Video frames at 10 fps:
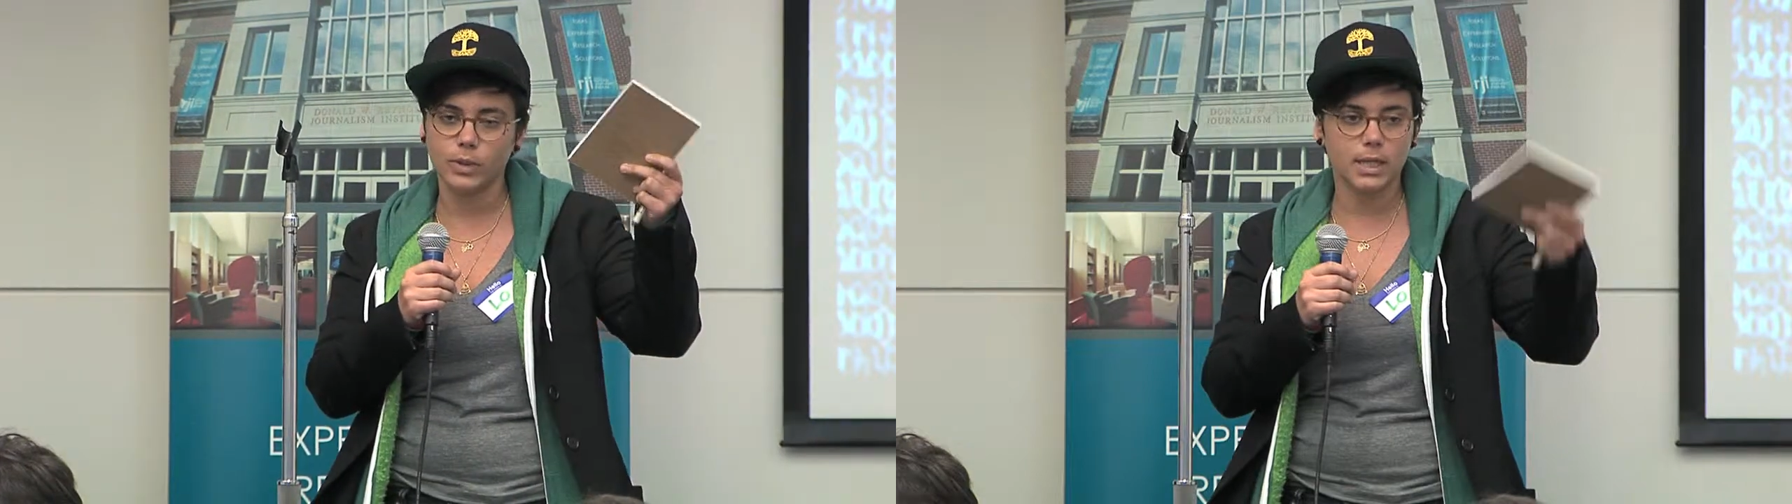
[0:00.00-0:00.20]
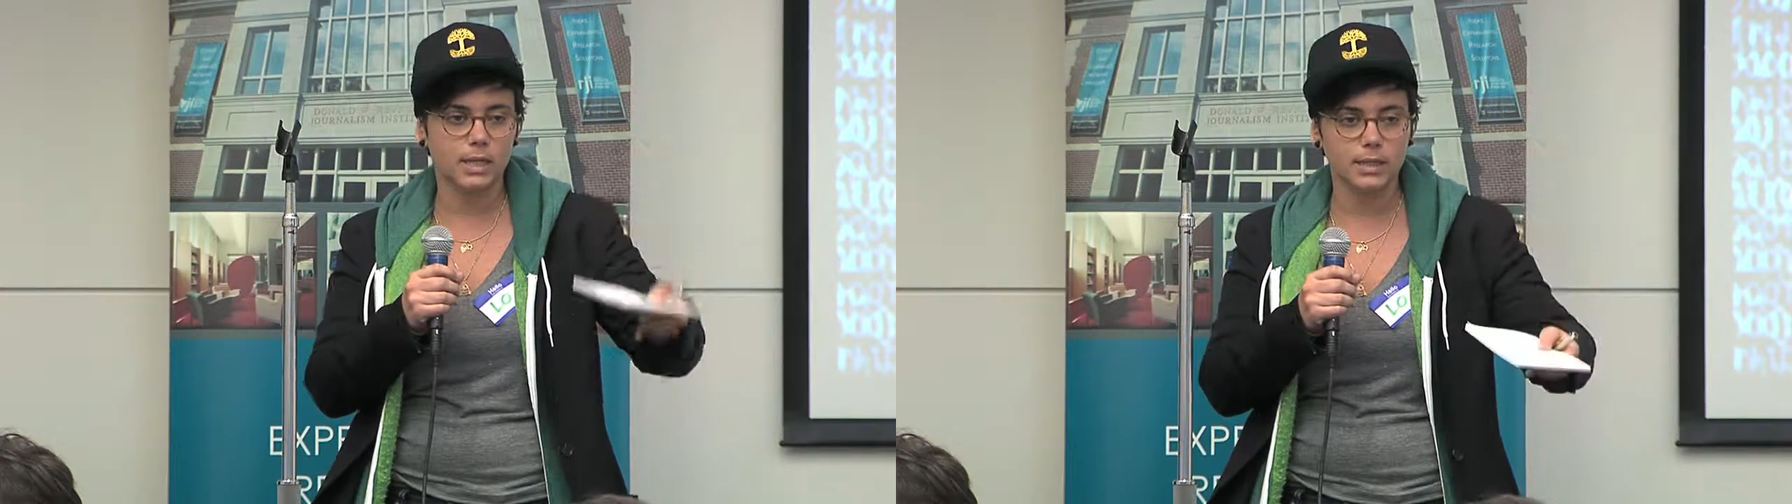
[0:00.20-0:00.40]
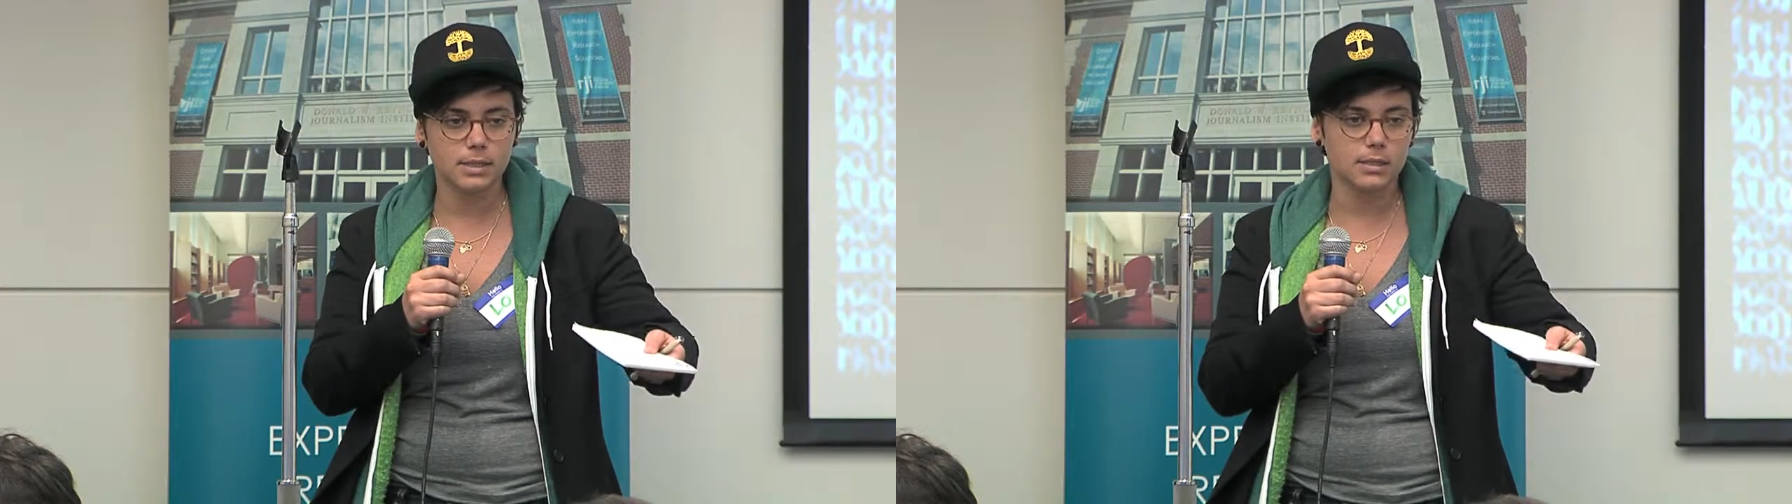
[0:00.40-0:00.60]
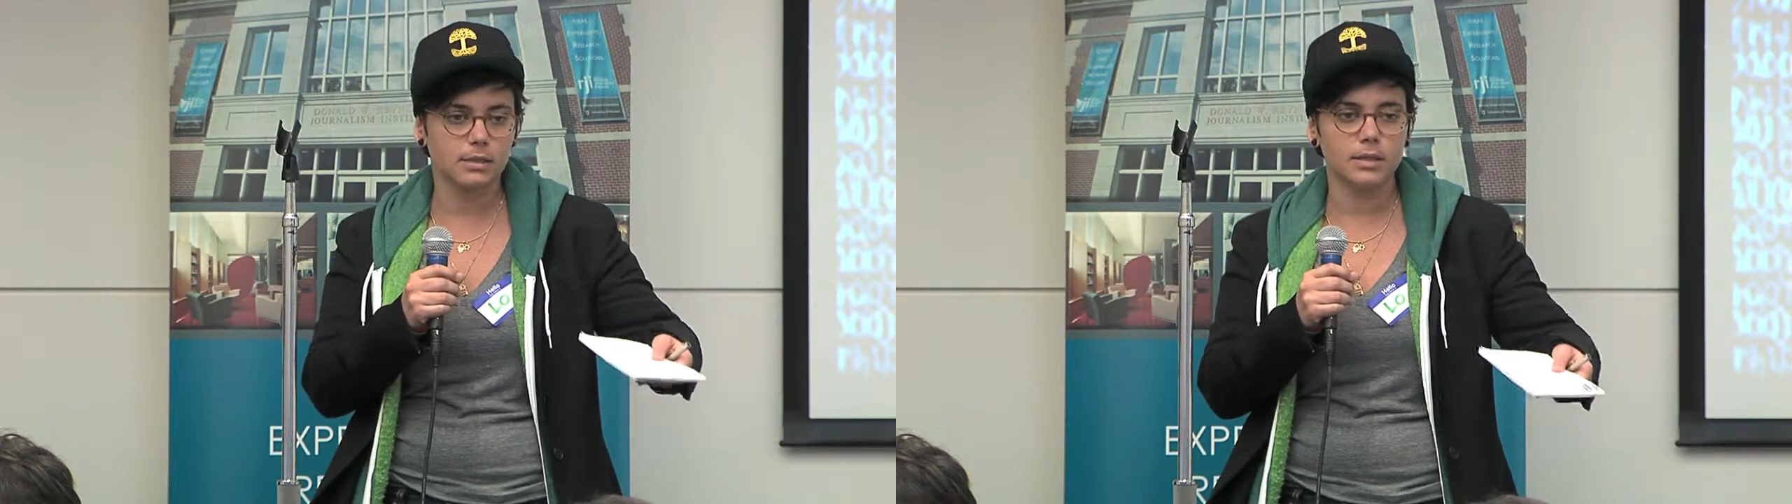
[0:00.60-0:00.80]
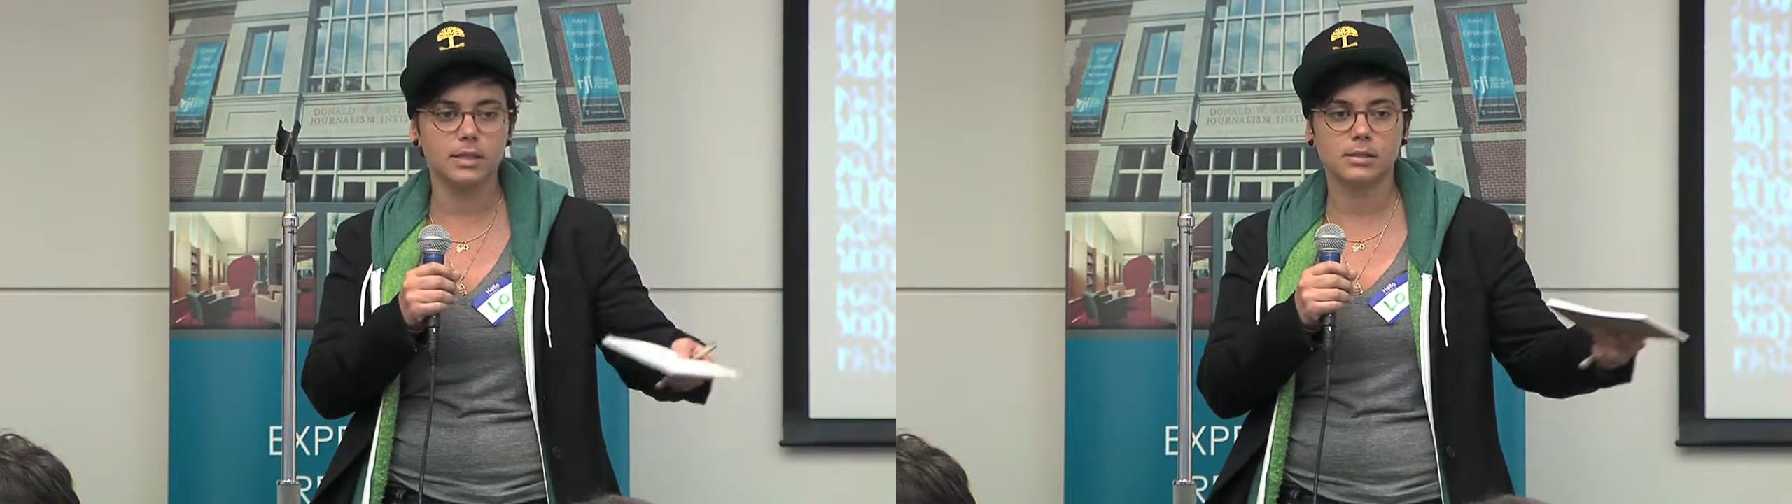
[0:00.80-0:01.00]
weekly
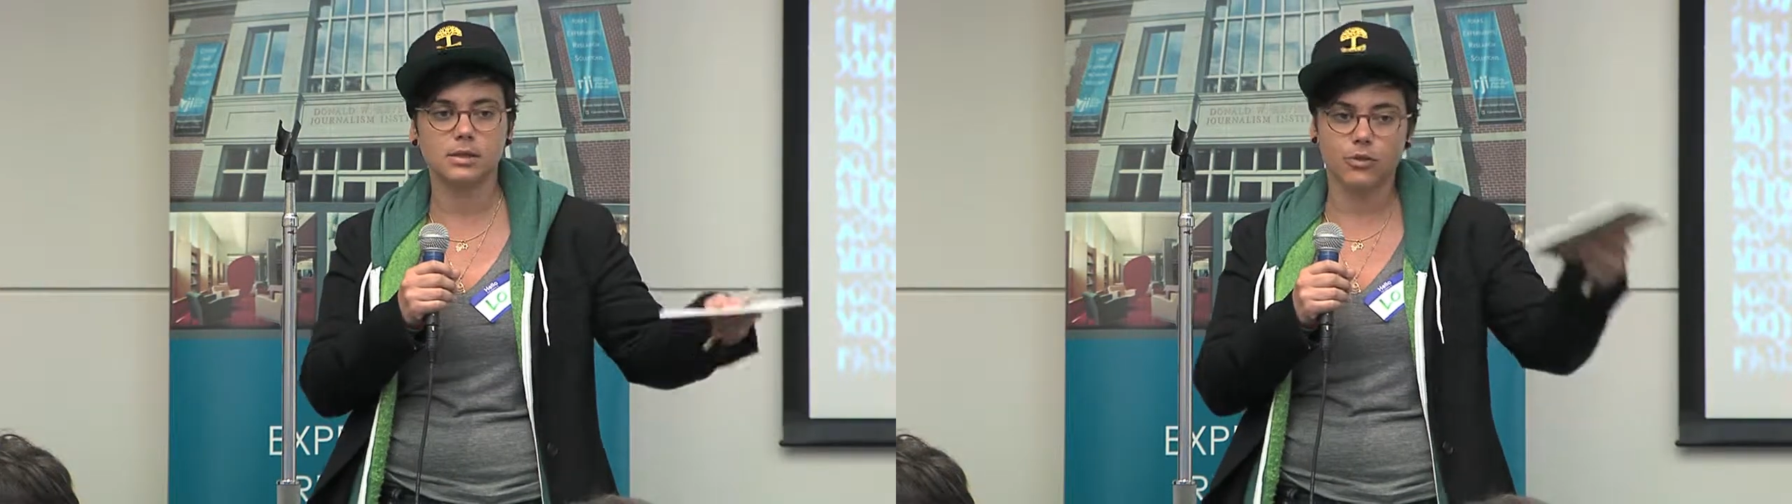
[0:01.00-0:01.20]
series